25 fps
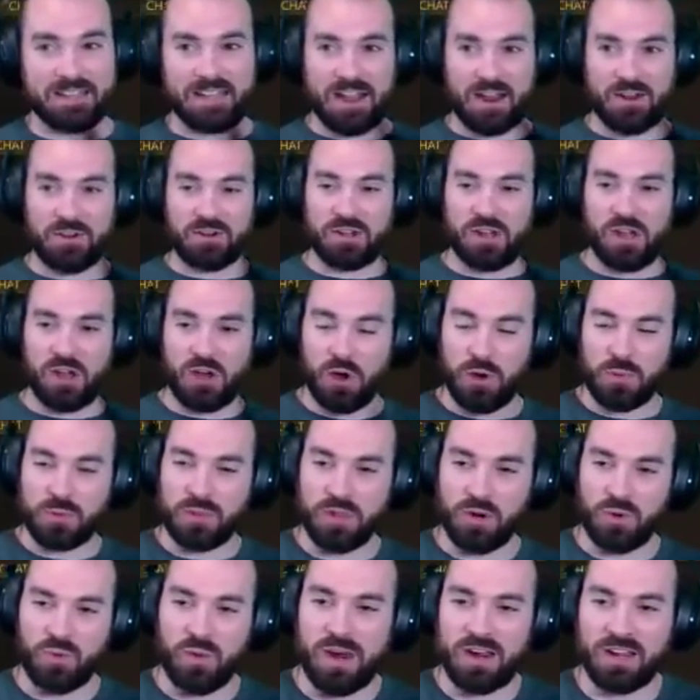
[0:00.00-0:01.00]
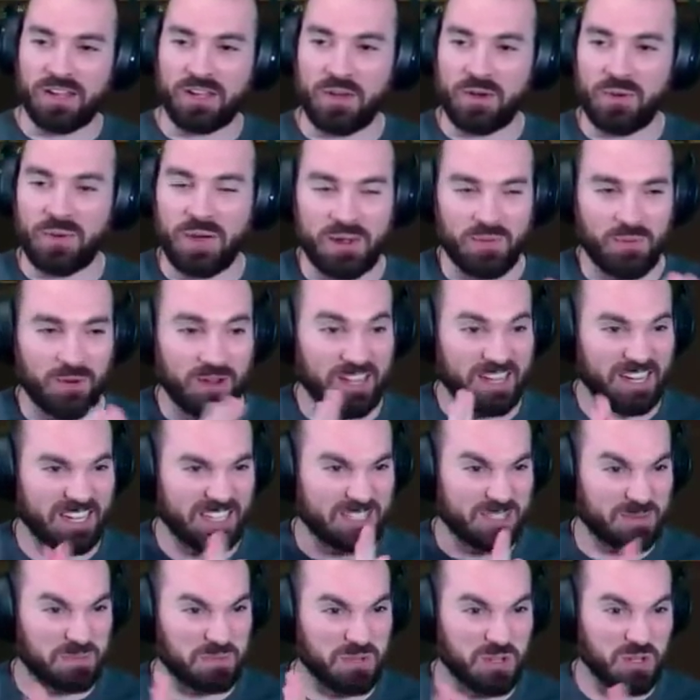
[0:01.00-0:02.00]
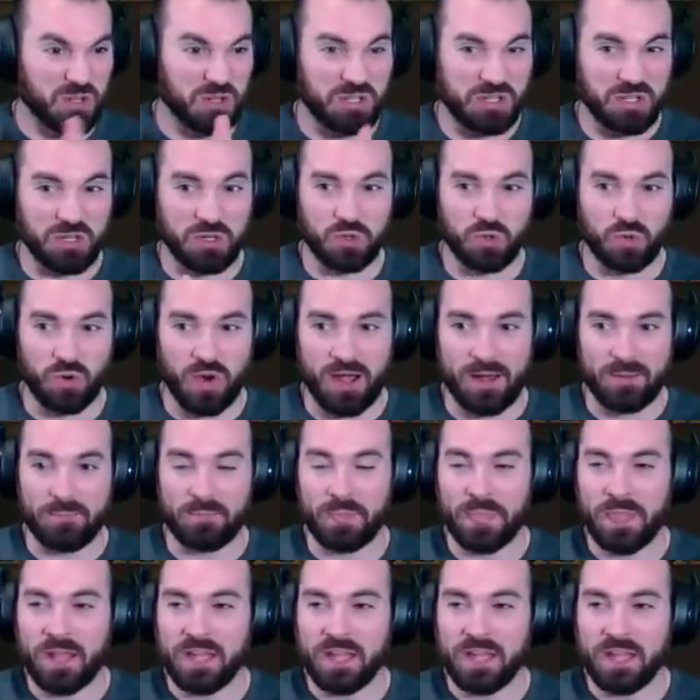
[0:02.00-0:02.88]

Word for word: Karen got home a little while ago, and we're gonna get some good grub.